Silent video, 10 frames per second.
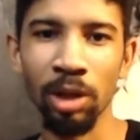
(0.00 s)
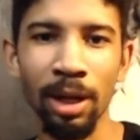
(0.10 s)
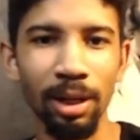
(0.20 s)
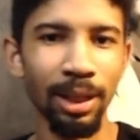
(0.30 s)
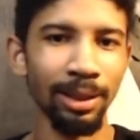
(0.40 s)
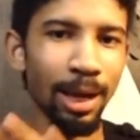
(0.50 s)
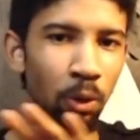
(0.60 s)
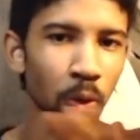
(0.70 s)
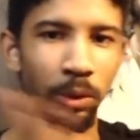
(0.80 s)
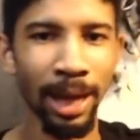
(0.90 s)
trying to let that
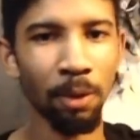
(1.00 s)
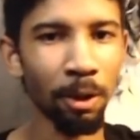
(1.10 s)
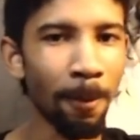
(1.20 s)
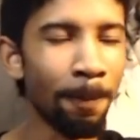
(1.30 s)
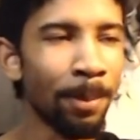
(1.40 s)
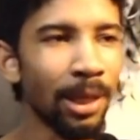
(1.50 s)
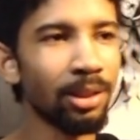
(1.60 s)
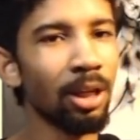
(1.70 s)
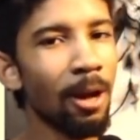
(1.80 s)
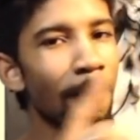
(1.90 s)
cool down a bit.